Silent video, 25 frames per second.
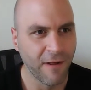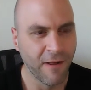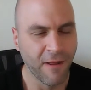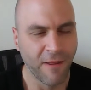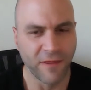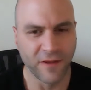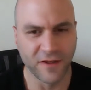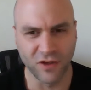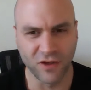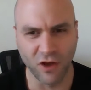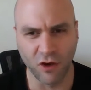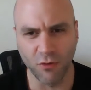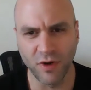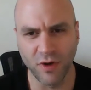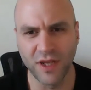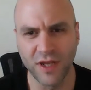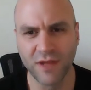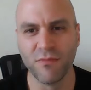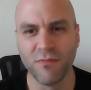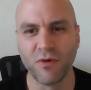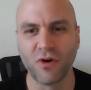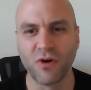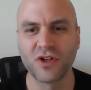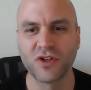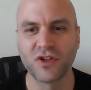there's already
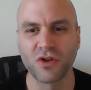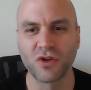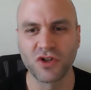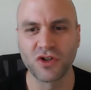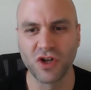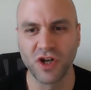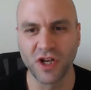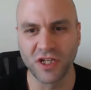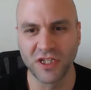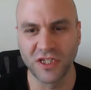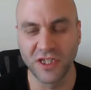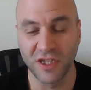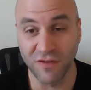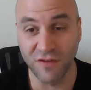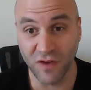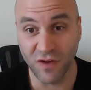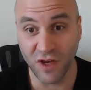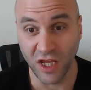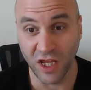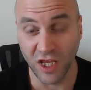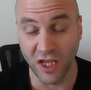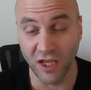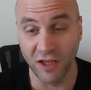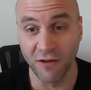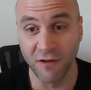more social
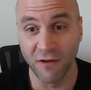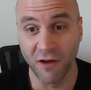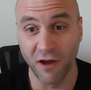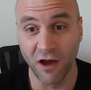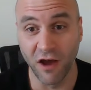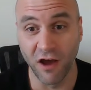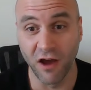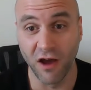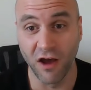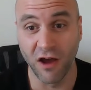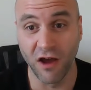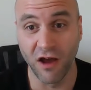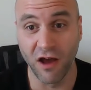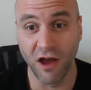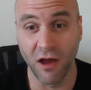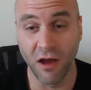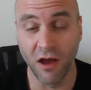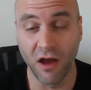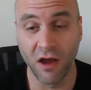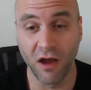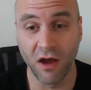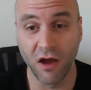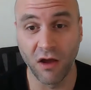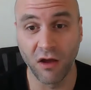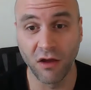activity
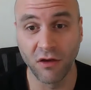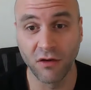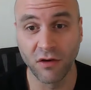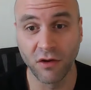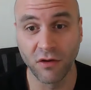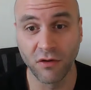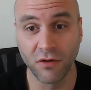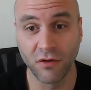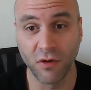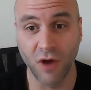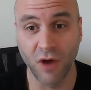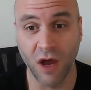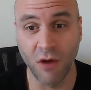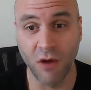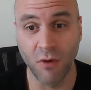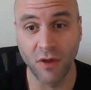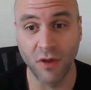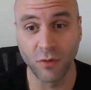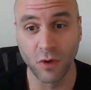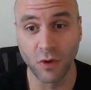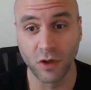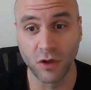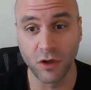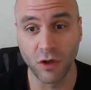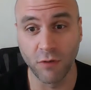around
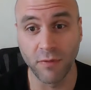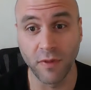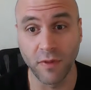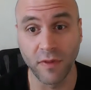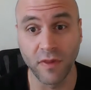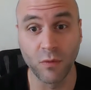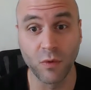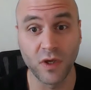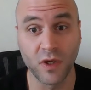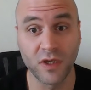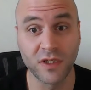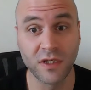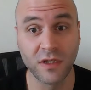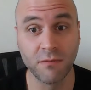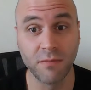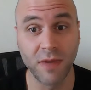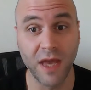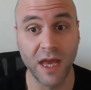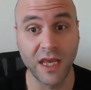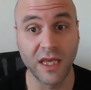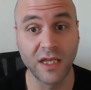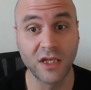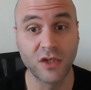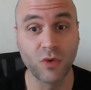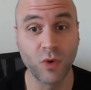the World Cup than there was
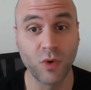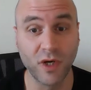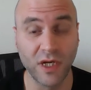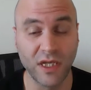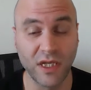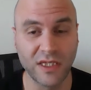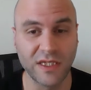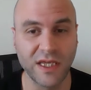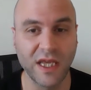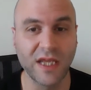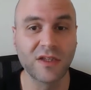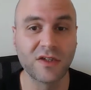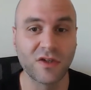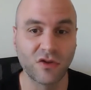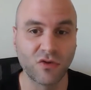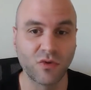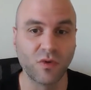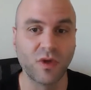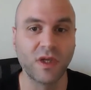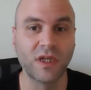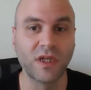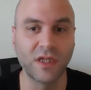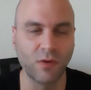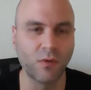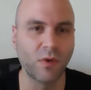back in 2010. So
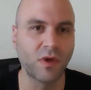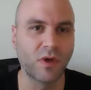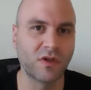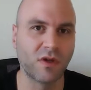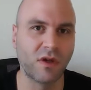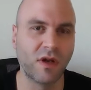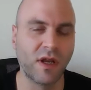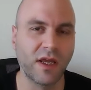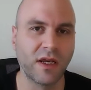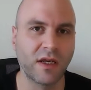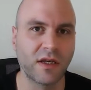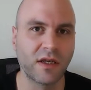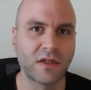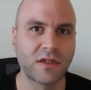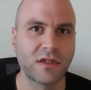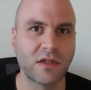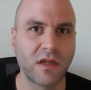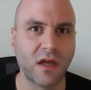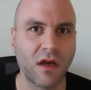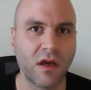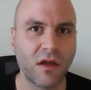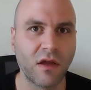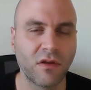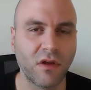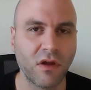2010 was the latest,
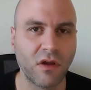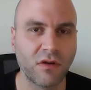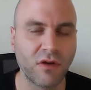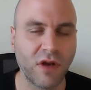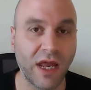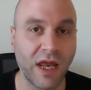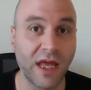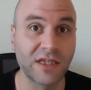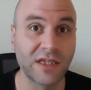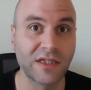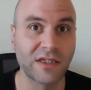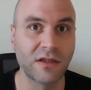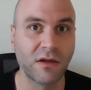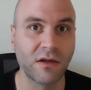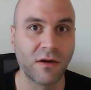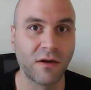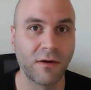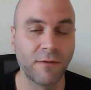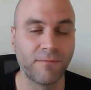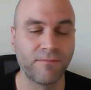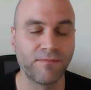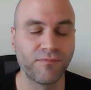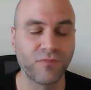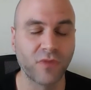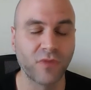the last
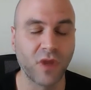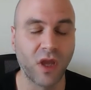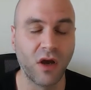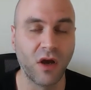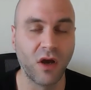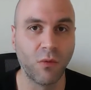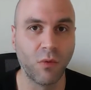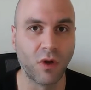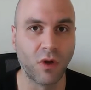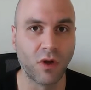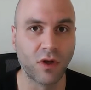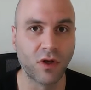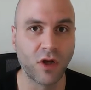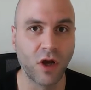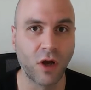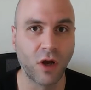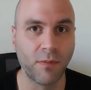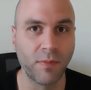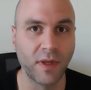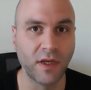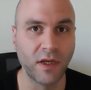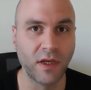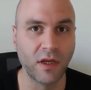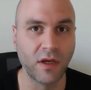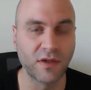World
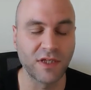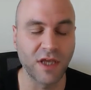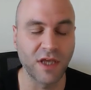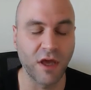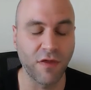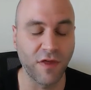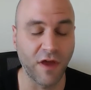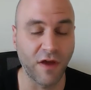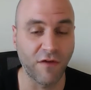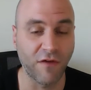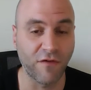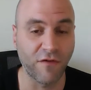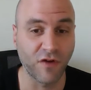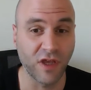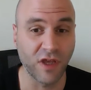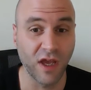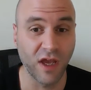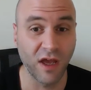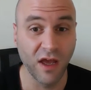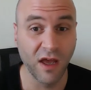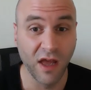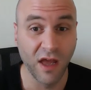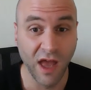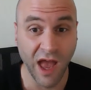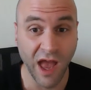Cup in South
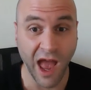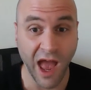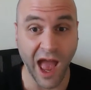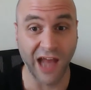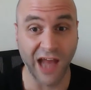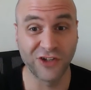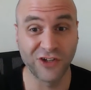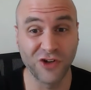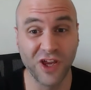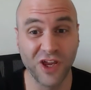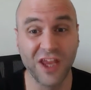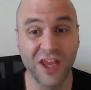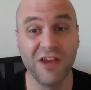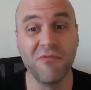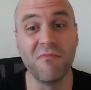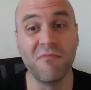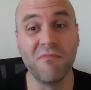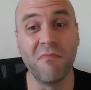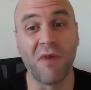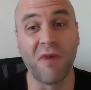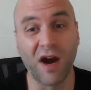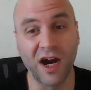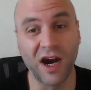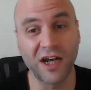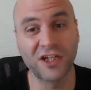Africa. Actually, in
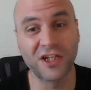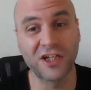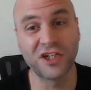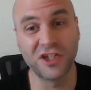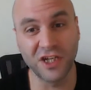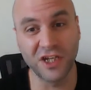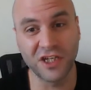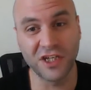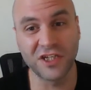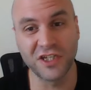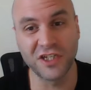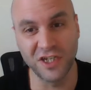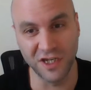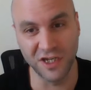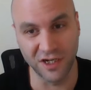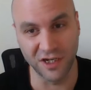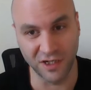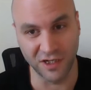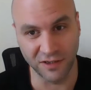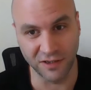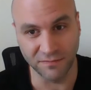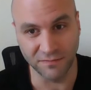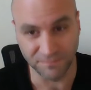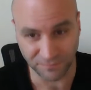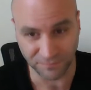March this
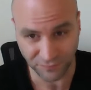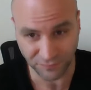year,